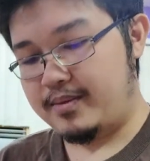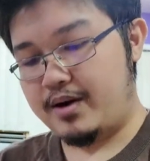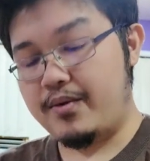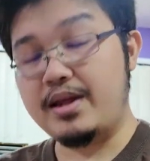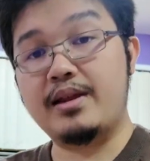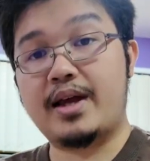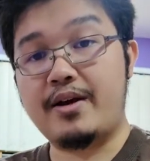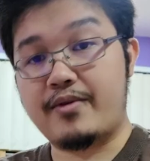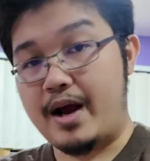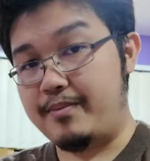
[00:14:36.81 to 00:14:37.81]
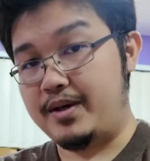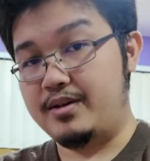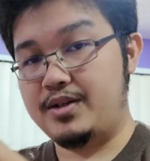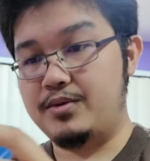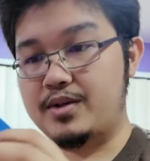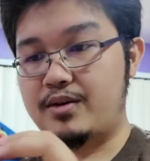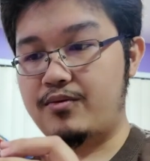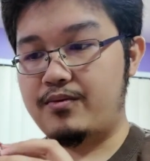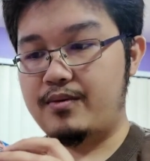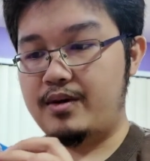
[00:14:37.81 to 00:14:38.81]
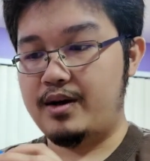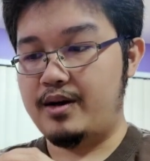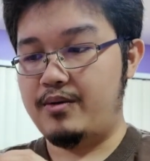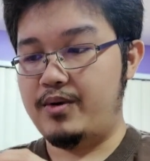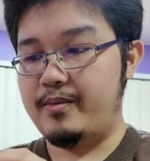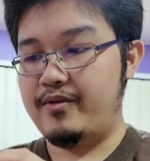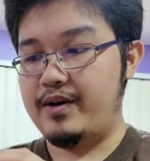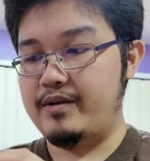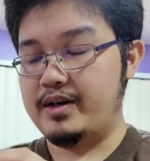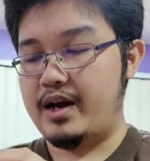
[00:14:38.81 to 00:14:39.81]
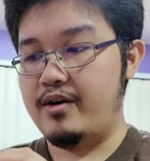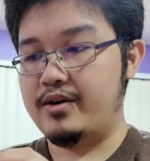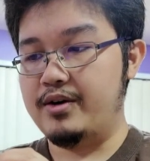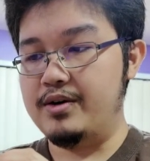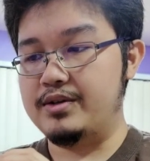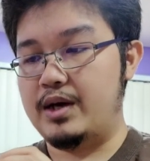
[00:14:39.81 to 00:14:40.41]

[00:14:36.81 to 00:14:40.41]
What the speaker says: I really like Rappy. She was like one of my favorite characters.